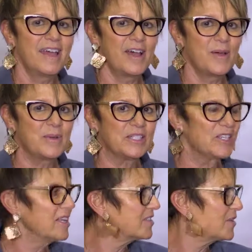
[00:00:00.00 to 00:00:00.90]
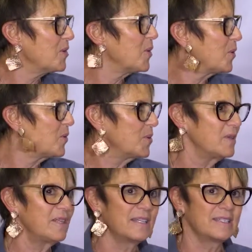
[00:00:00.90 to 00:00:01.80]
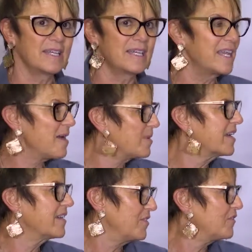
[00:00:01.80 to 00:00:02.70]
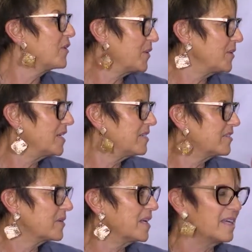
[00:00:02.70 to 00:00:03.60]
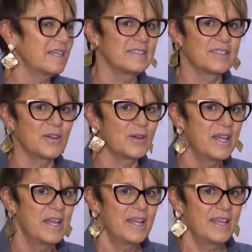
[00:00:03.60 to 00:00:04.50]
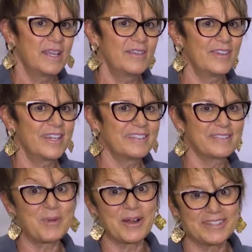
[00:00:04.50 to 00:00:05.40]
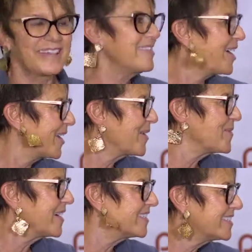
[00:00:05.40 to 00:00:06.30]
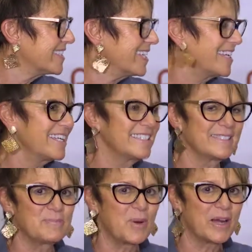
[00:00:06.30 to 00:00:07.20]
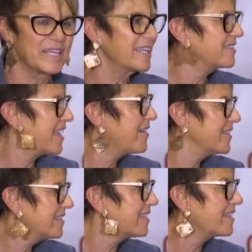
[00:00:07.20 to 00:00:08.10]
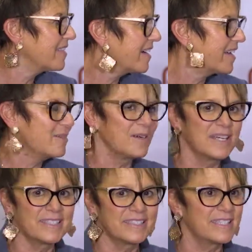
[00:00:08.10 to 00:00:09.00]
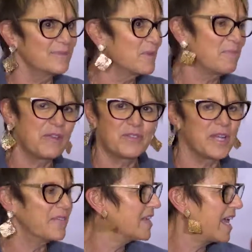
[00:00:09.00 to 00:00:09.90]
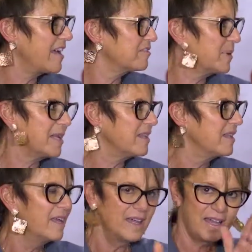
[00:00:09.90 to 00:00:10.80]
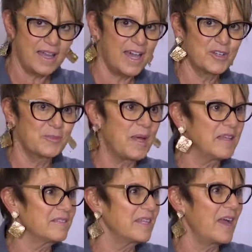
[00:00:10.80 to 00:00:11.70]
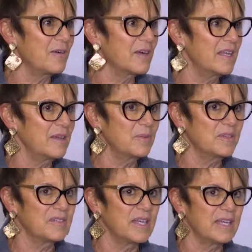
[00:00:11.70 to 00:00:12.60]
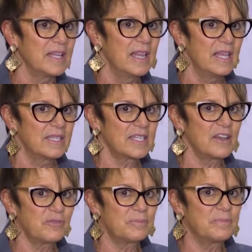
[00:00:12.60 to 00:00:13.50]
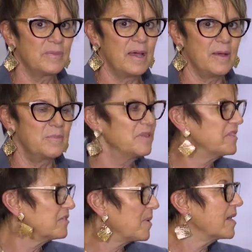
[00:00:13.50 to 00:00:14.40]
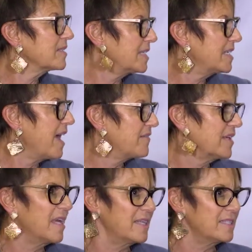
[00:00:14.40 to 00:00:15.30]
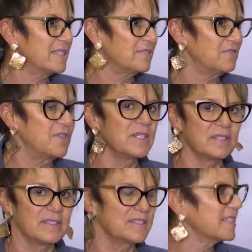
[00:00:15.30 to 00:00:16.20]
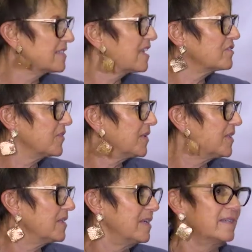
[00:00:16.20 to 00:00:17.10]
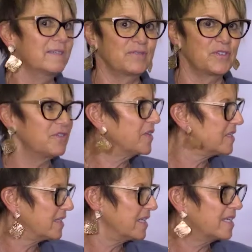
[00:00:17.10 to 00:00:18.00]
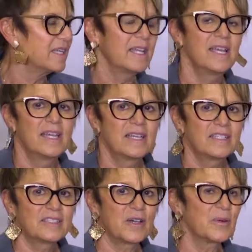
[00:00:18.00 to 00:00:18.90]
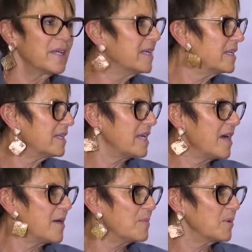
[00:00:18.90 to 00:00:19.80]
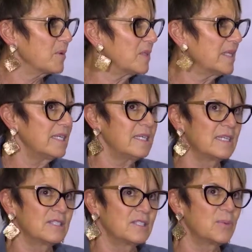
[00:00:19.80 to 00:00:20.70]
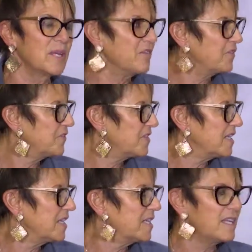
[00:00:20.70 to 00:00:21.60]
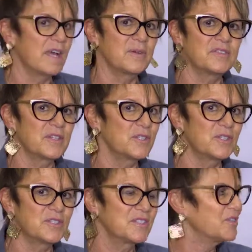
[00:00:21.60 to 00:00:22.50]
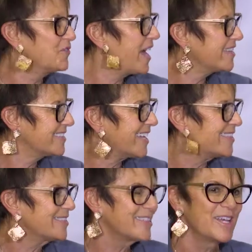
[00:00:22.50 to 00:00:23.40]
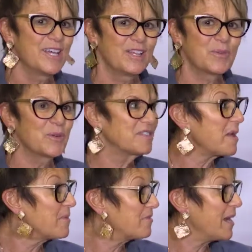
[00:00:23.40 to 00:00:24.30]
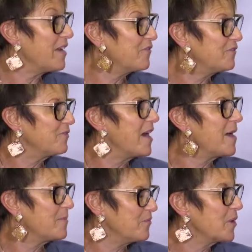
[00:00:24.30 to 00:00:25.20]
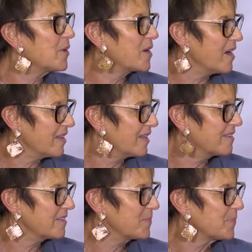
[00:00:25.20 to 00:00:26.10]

Um, it changed the whole dynamic of the photo industry. And so even as smart as I thought I was, and as marketing savvy as I thought I was, and with my foot on the gas pedal a hundred miles an hour, it was a tough uh, business model to navigate and to feel successful and fulfilled in. So in um, early twenty fifteen, I was introduced to FASTSIGNS through some of my um, photo colleagues.